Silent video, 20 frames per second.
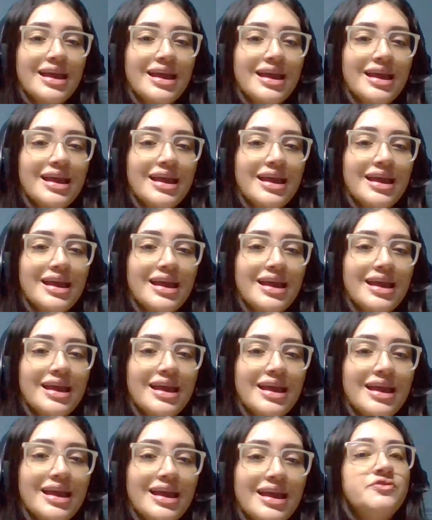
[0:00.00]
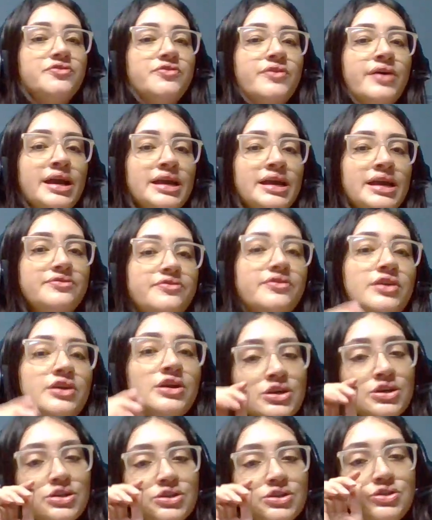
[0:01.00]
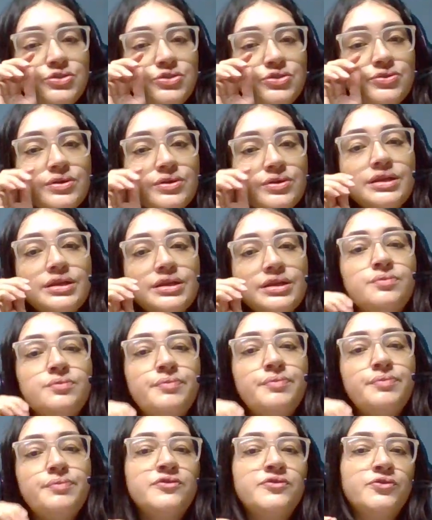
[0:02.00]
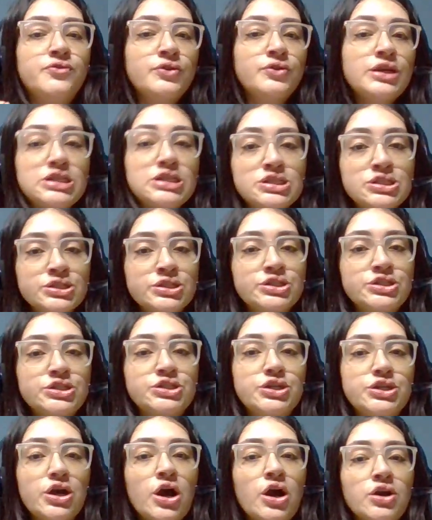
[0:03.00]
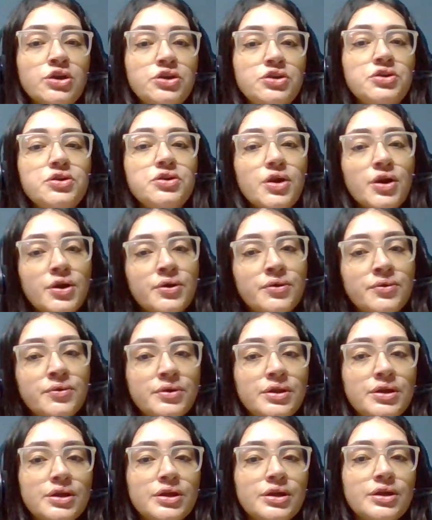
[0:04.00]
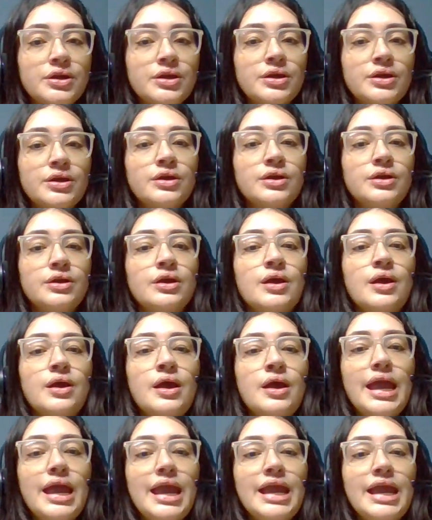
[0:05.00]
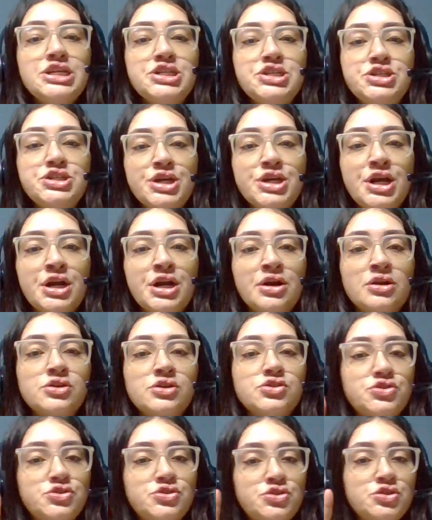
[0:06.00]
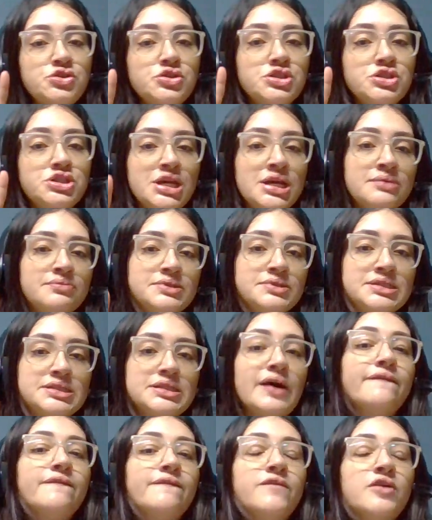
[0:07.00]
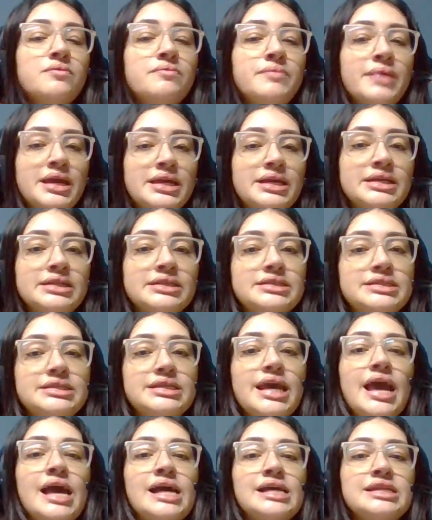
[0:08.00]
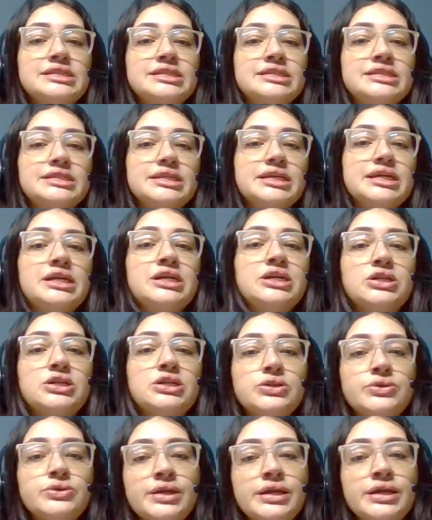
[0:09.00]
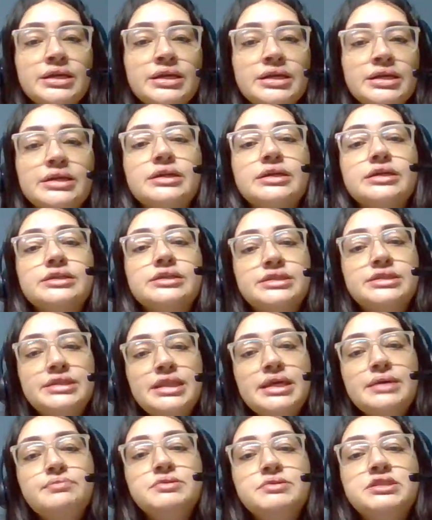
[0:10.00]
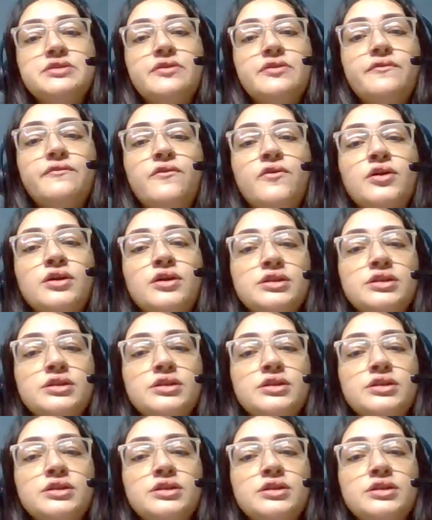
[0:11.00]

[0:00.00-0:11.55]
Then, question number 5. Do a little bit of research on your own and share 2 tips for making tests, including tips for